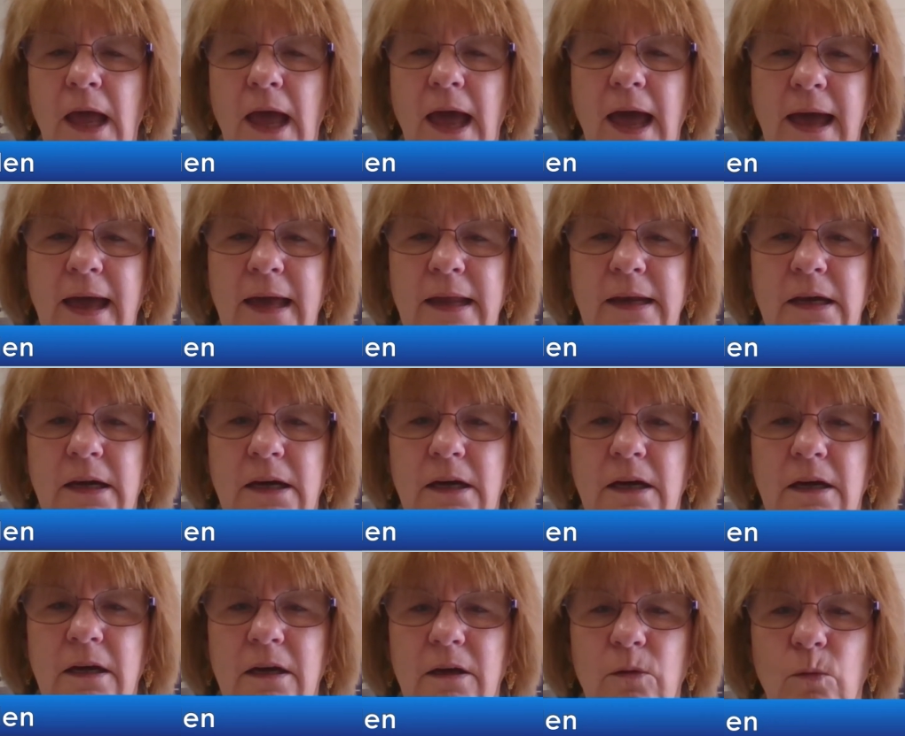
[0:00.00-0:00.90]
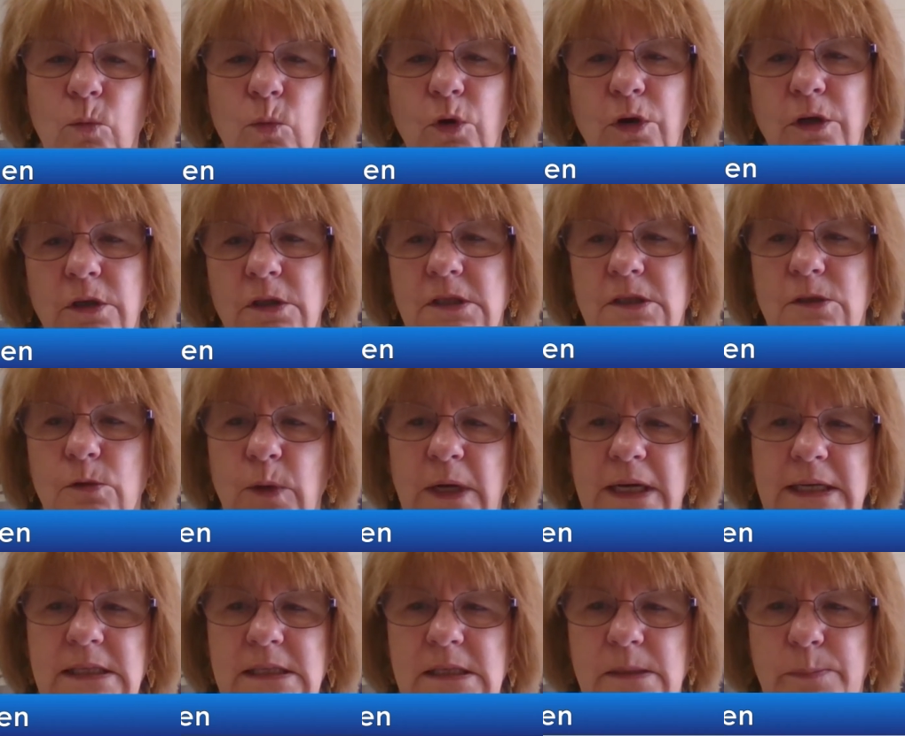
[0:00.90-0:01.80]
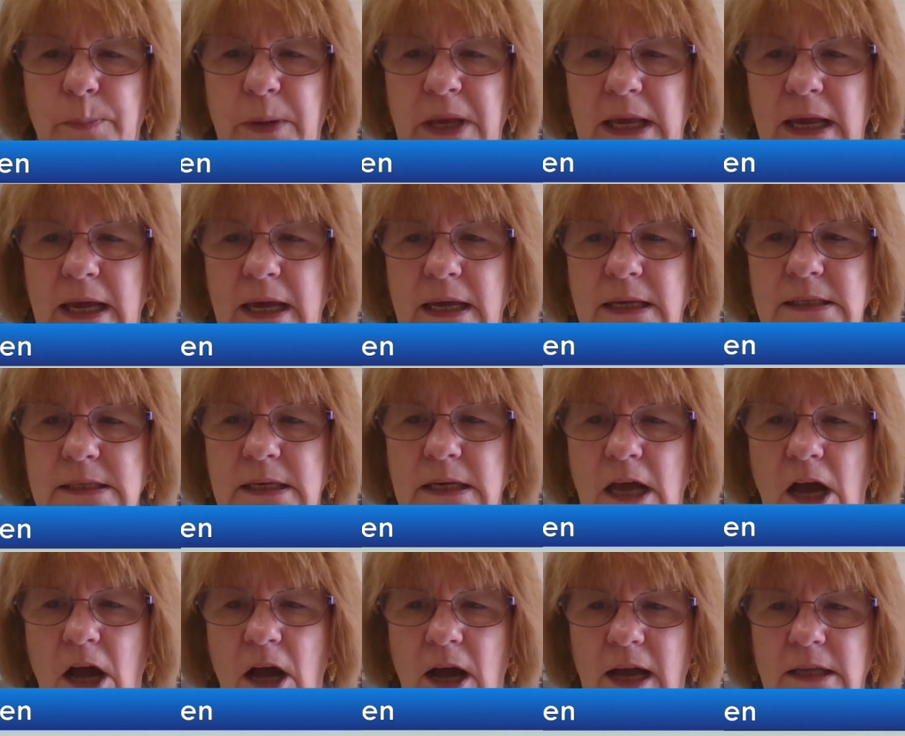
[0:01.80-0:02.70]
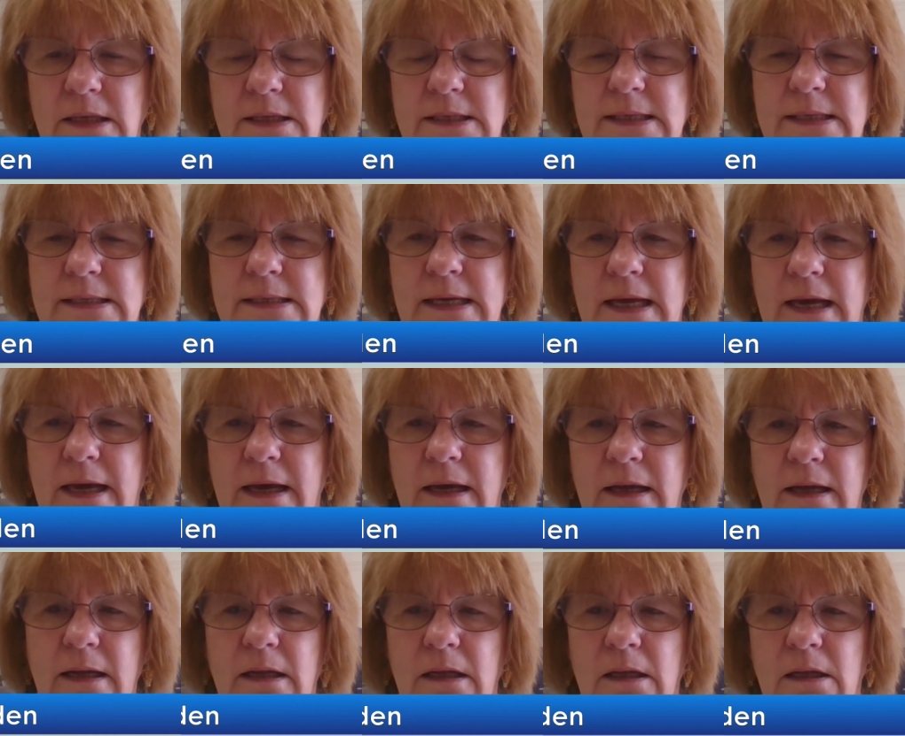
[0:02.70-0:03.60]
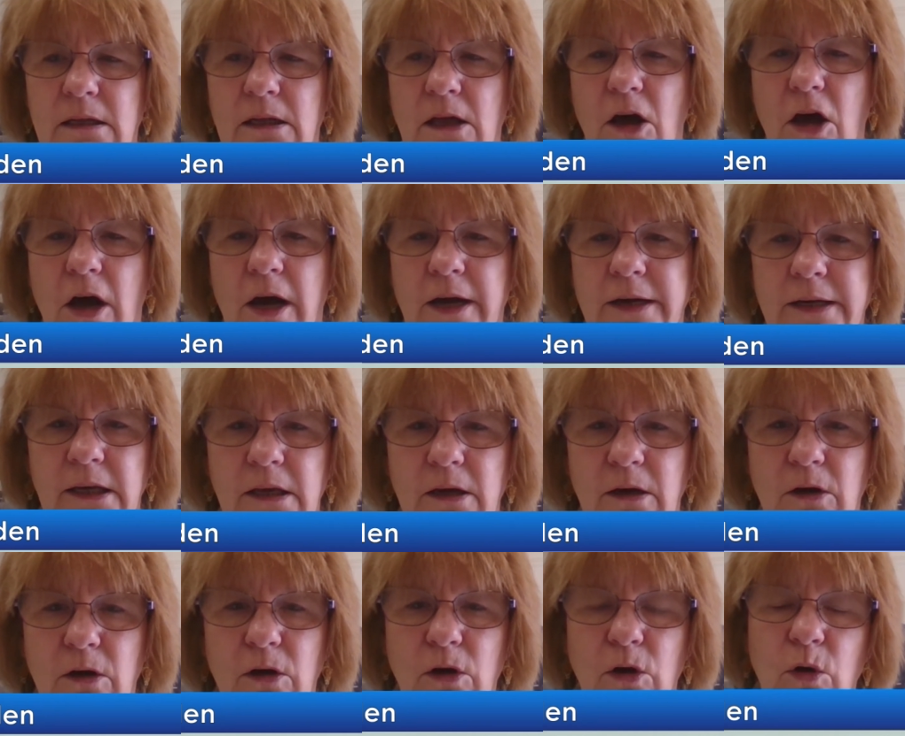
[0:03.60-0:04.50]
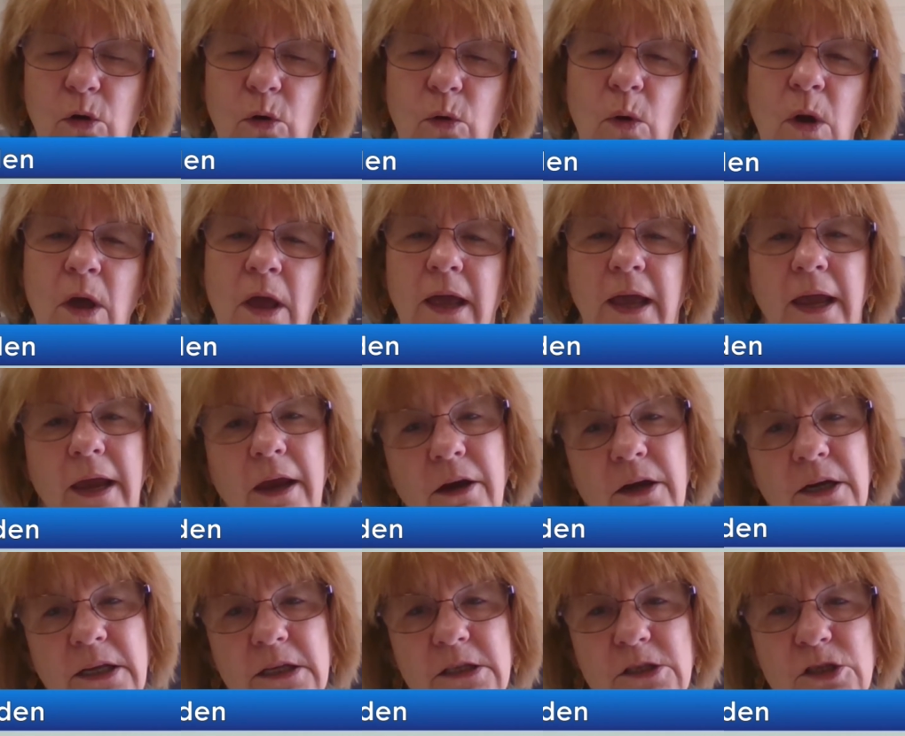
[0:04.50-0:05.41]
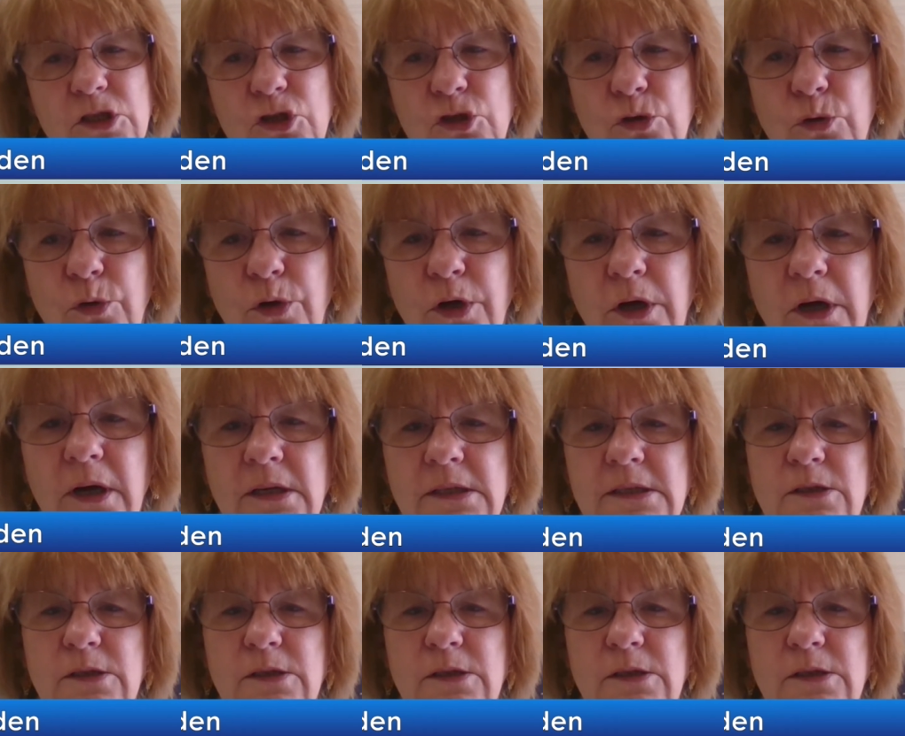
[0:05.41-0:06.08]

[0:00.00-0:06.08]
had uh, worked to expand an on-sell audio heritage tour.